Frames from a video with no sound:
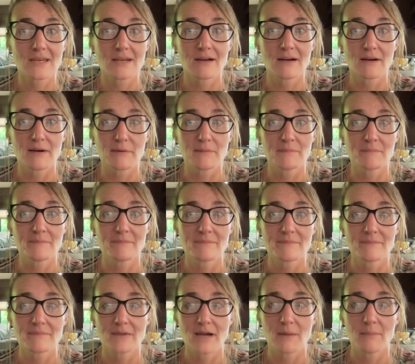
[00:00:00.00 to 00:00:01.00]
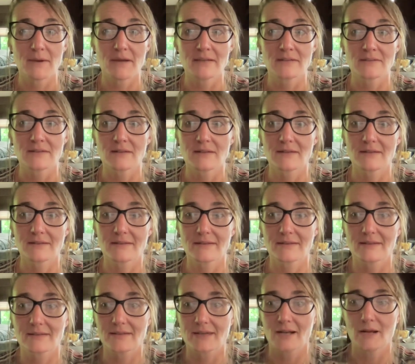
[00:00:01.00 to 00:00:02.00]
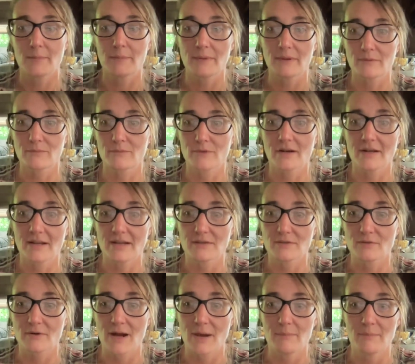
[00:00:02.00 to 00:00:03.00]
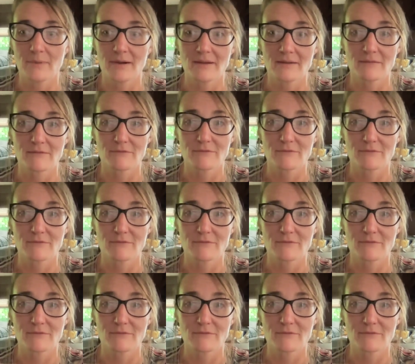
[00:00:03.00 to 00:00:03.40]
I might get up, run, and grab my